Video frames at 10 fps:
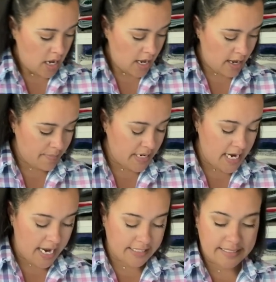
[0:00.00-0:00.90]
Um,
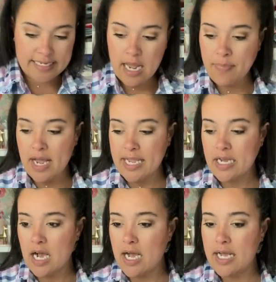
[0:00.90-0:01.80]
next up, I
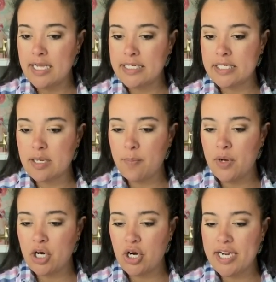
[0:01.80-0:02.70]
got
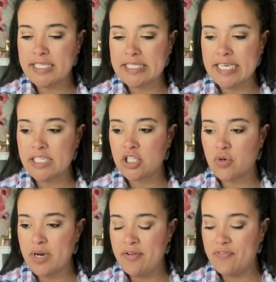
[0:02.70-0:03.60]
Butterick
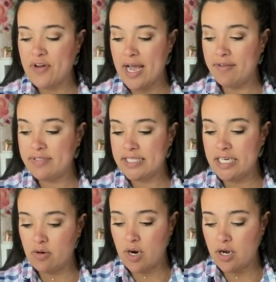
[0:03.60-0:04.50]

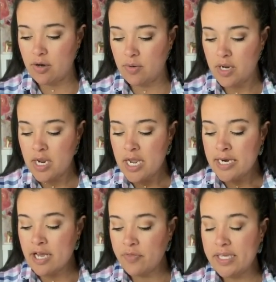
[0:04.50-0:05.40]
6350.
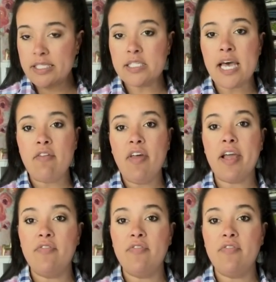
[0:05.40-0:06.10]
Now this is kind of like a